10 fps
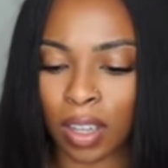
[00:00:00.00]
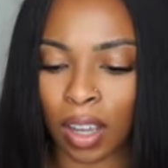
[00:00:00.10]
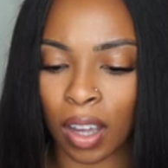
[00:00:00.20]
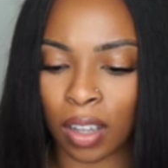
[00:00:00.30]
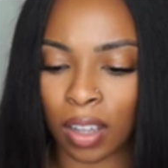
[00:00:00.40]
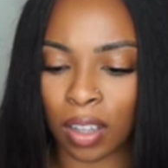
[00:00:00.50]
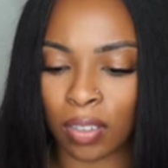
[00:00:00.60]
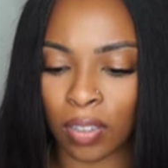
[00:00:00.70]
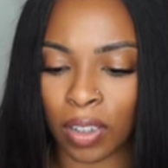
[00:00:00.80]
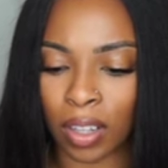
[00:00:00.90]
I
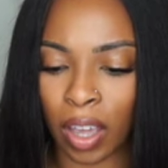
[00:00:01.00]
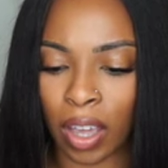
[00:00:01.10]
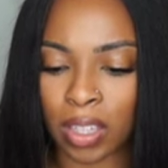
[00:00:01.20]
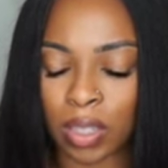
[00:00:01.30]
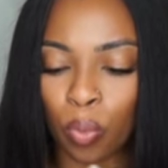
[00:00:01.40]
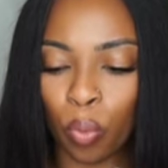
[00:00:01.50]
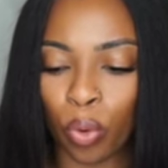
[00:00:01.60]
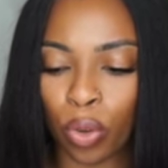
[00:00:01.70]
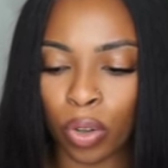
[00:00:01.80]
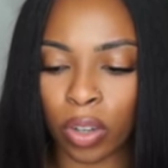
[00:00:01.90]
love it. It has some
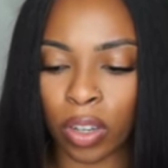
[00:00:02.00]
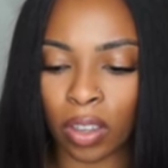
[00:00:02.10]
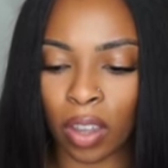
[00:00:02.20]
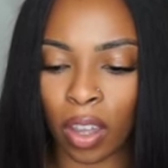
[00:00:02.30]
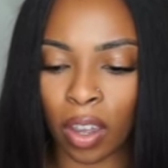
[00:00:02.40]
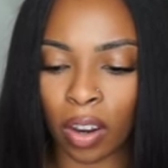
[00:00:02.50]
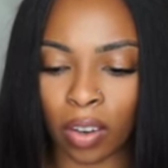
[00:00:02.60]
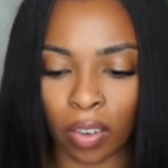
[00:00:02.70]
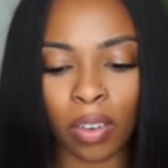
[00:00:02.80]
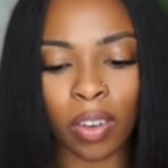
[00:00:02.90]
wood in
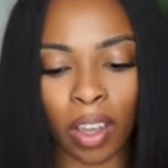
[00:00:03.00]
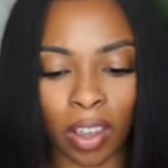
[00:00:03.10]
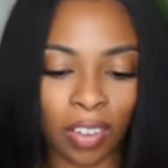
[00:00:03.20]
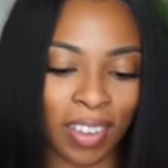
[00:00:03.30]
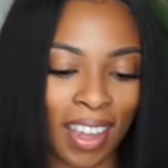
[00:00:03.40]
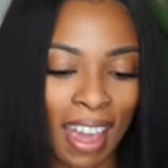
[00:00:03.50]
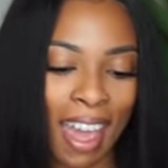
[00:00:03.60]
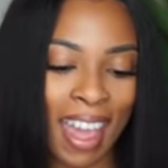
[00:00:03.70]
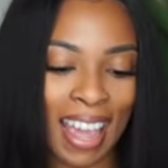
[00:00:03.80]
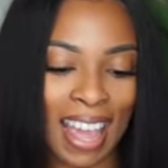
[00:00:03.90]
there.
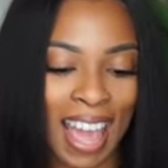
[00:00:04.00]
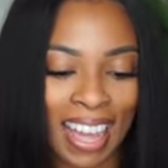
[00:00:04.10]
Okay.